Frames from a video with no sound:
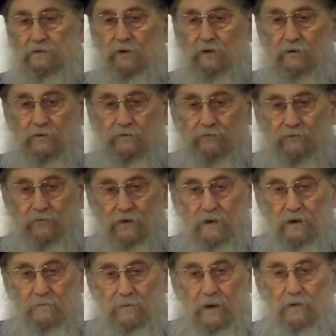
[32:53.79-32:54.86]
Tov,
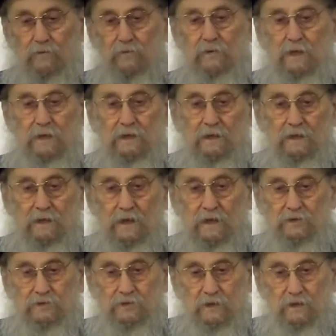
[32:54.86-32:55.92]
my good
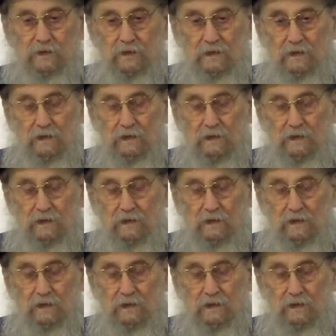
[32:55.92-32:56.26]
inclination."